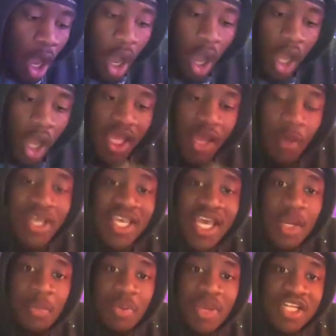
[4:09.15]

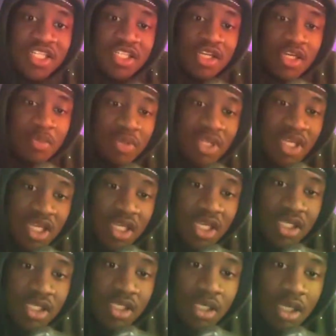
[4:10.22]

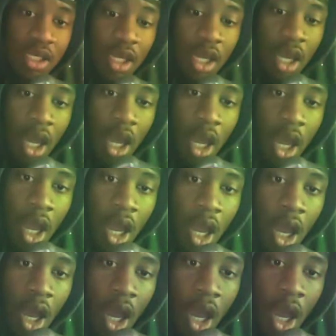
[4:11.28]

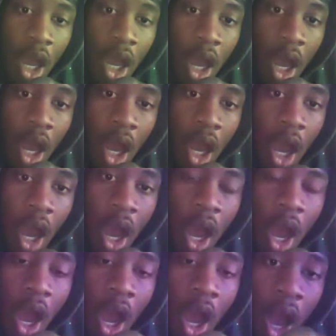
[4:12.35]

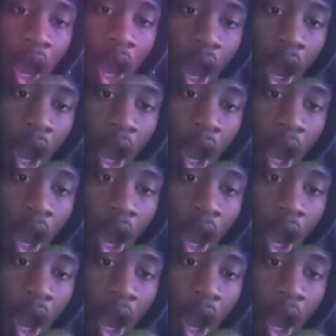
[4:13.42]
(silent)